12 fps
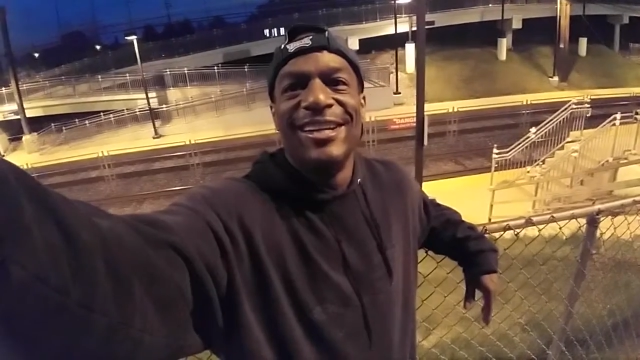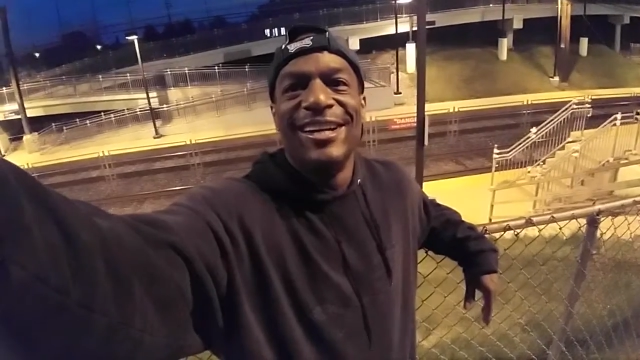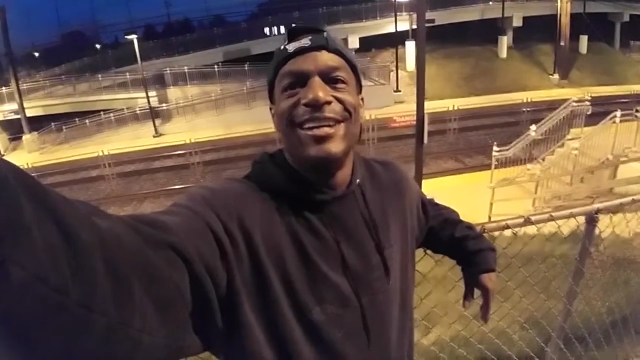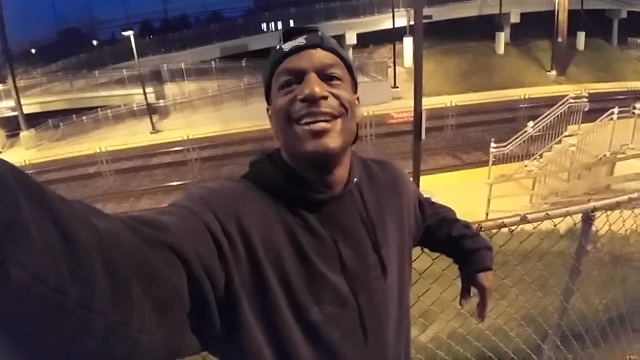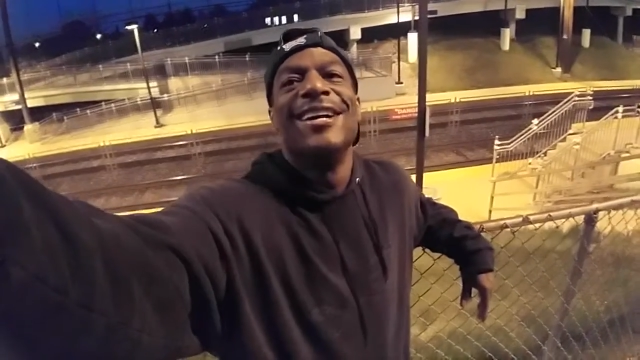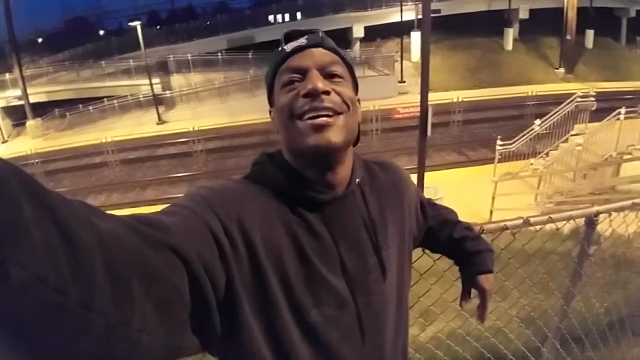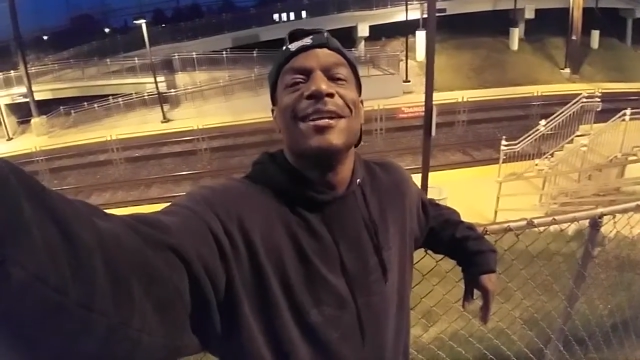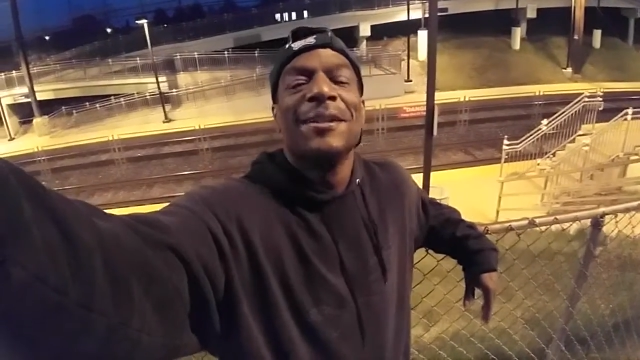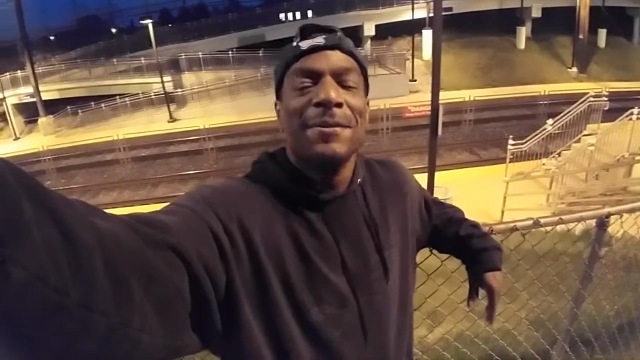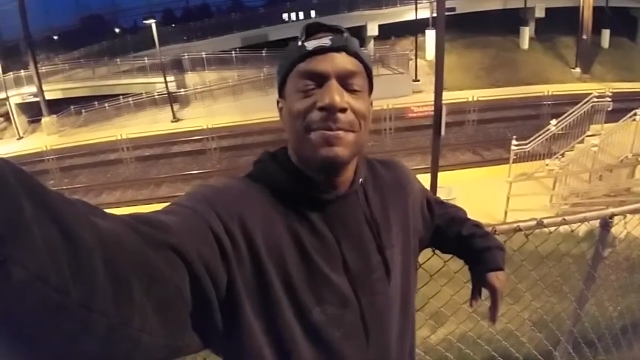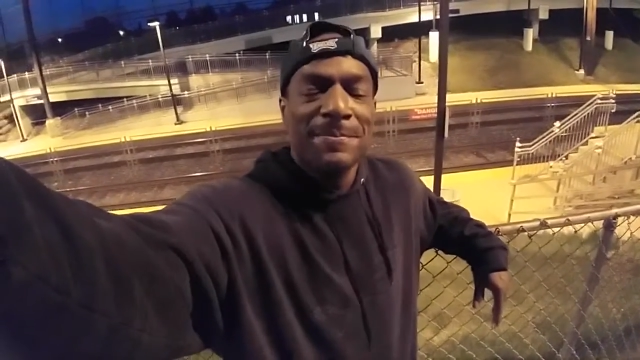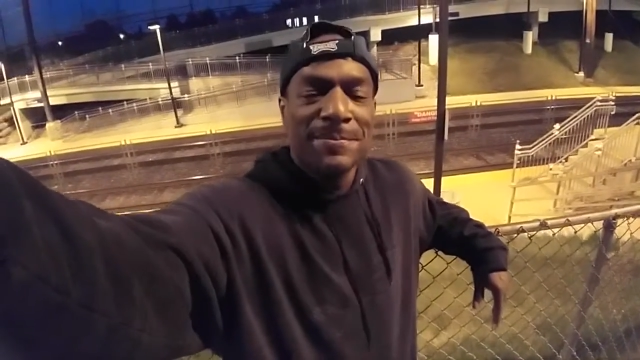here.
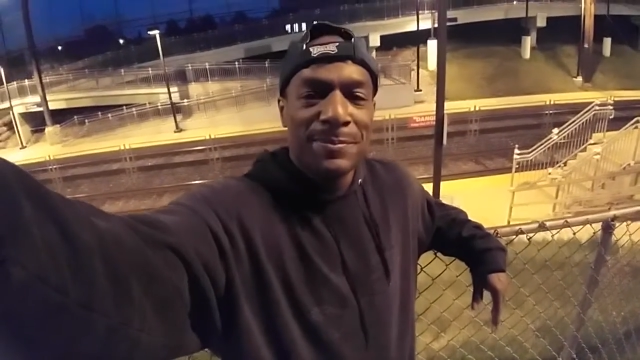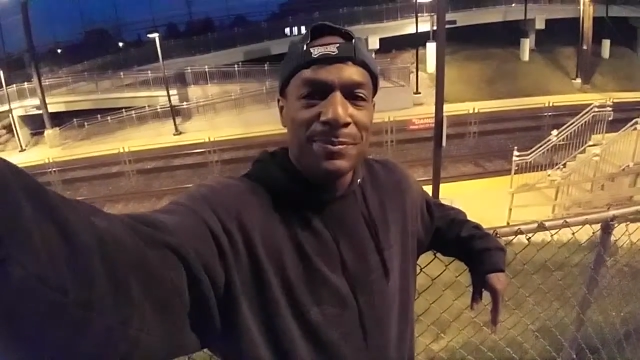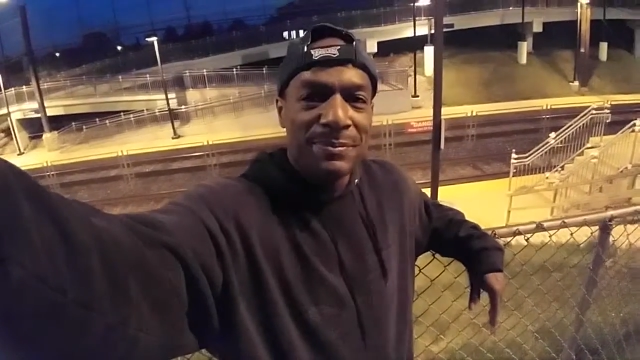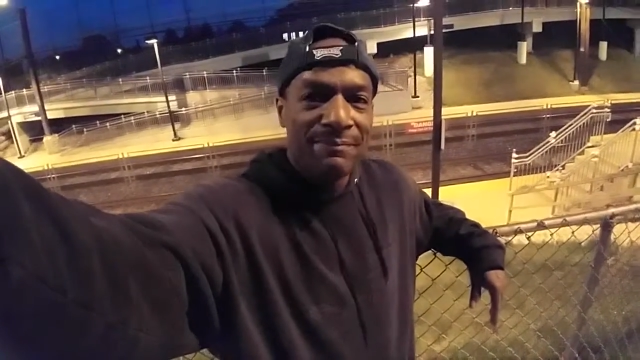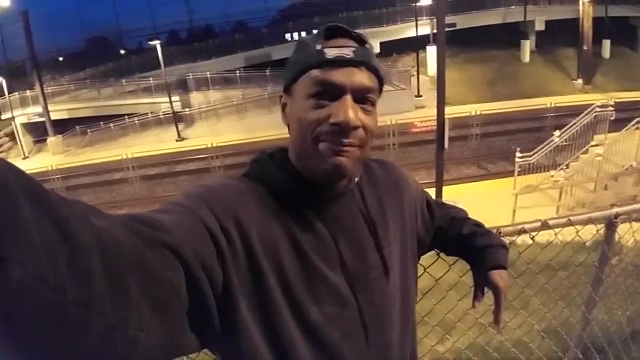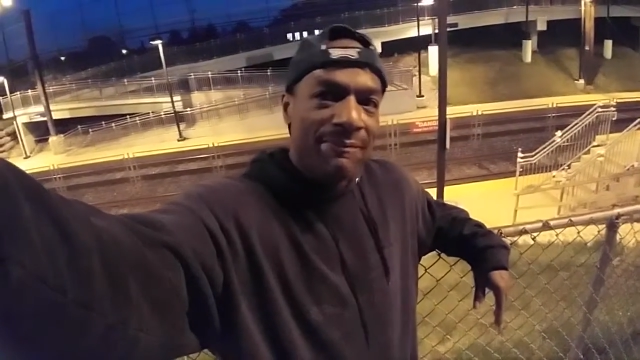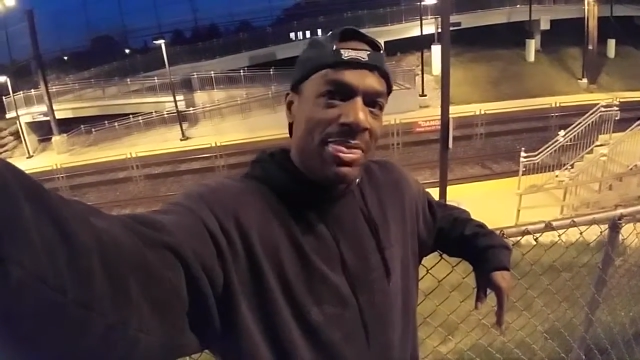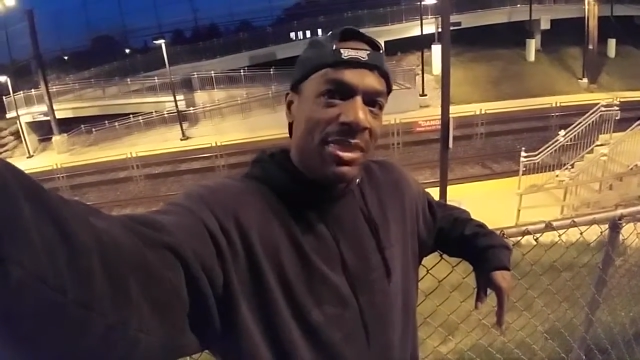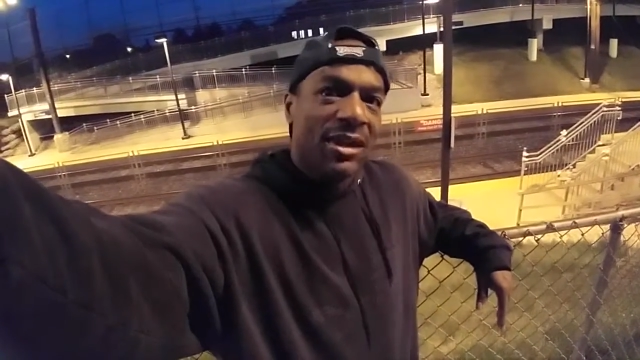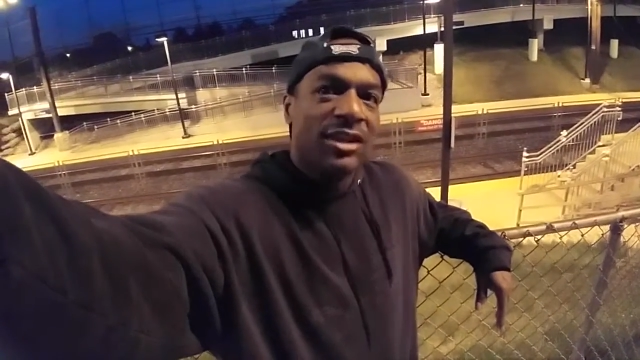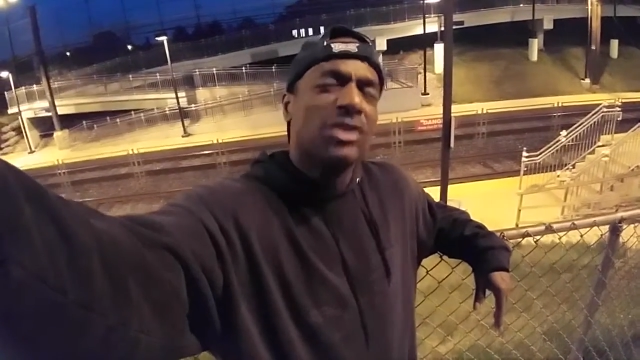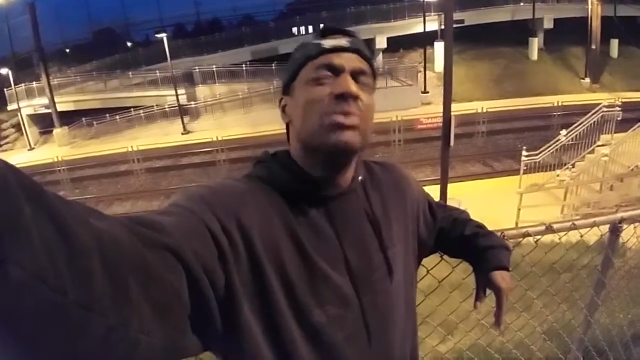
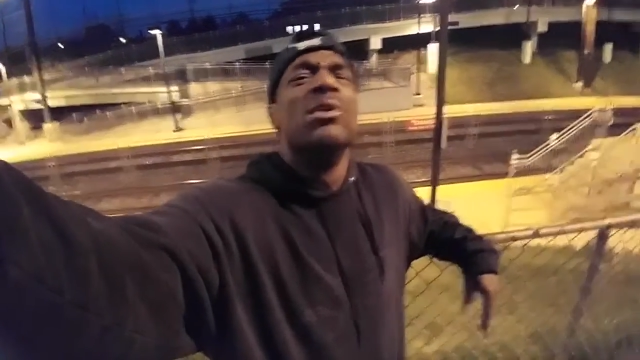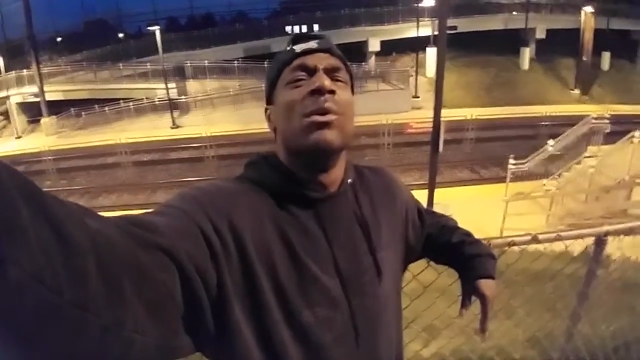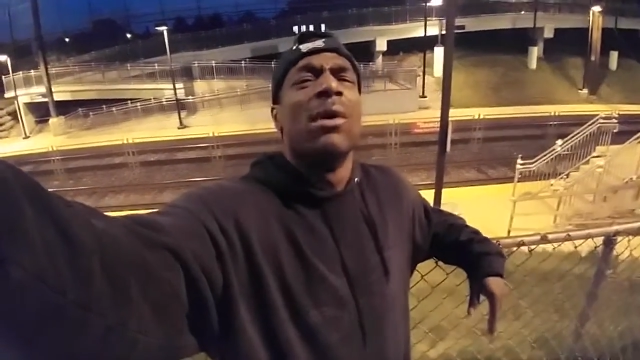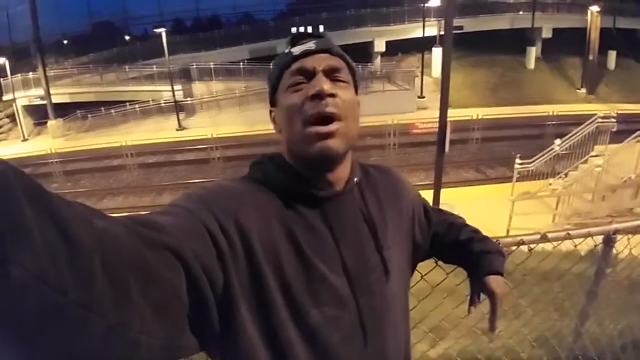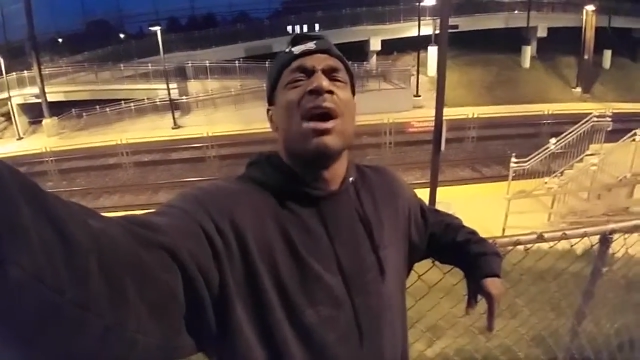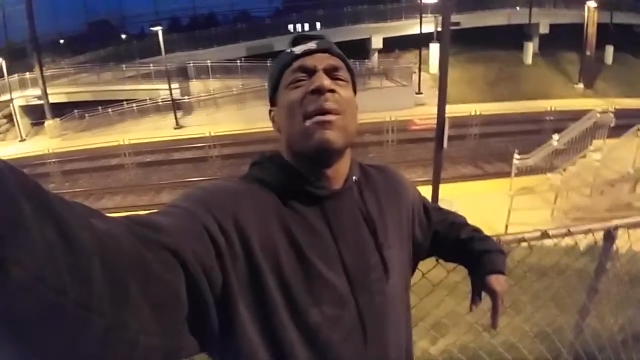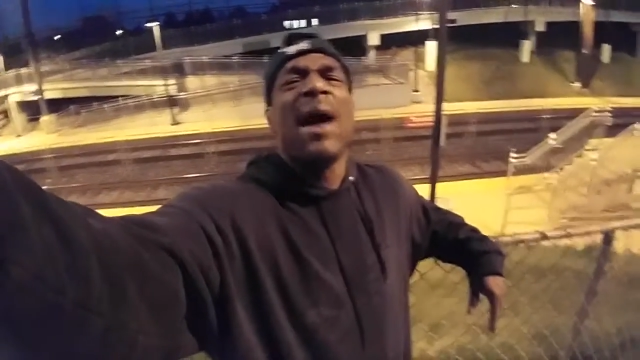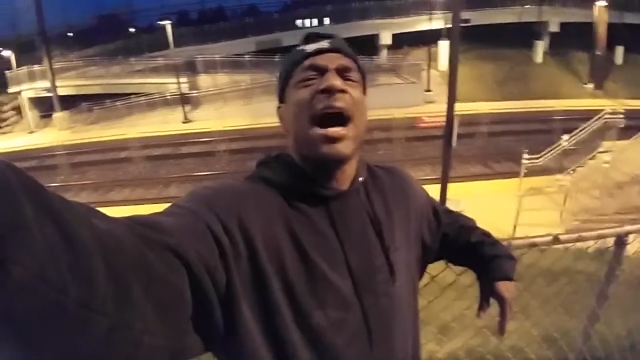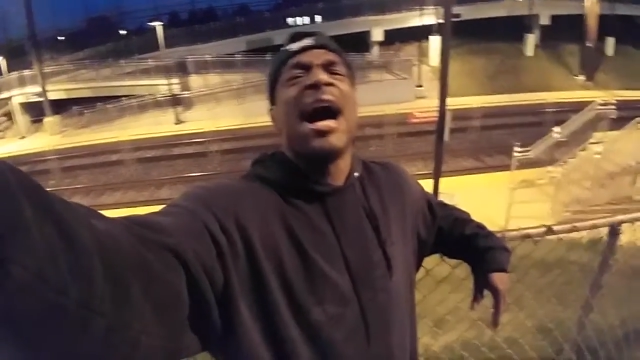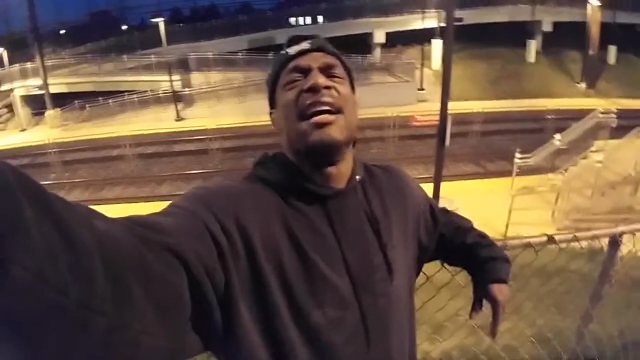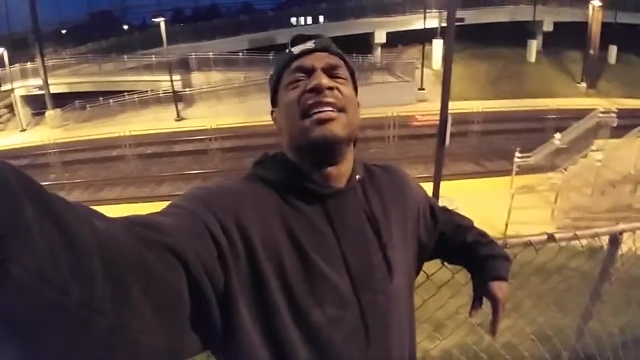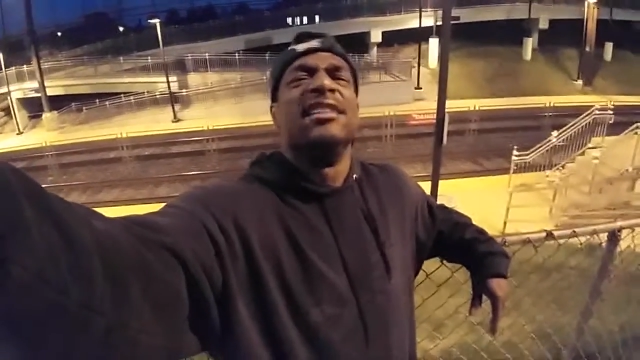You know how
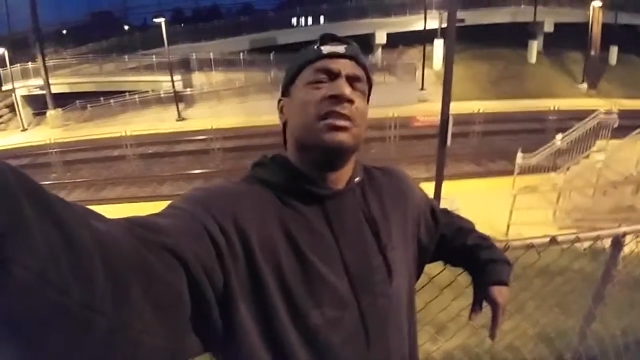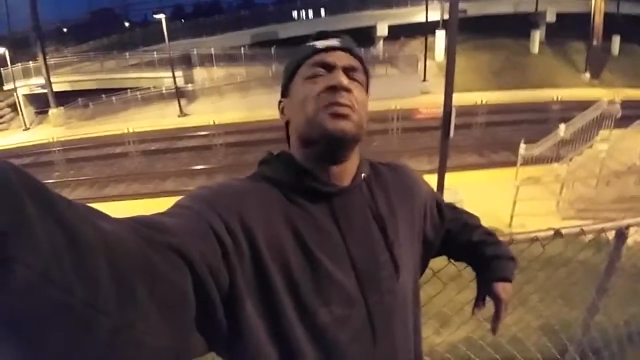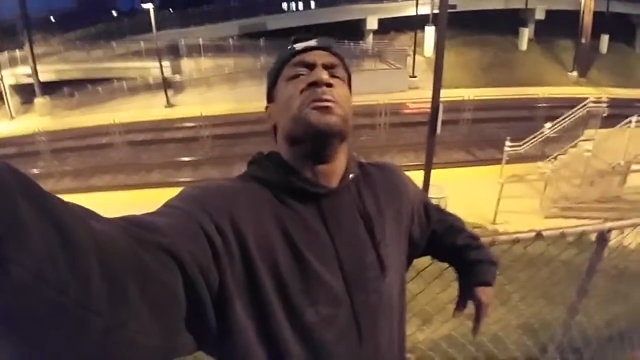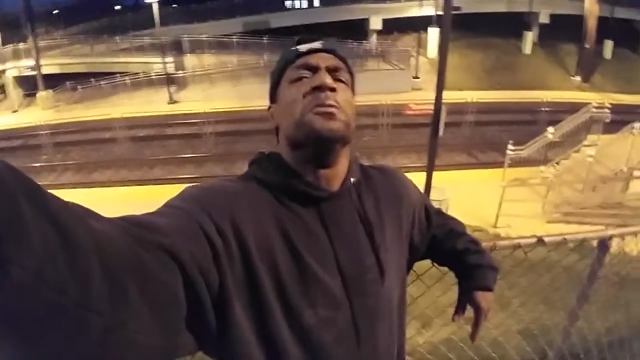I do.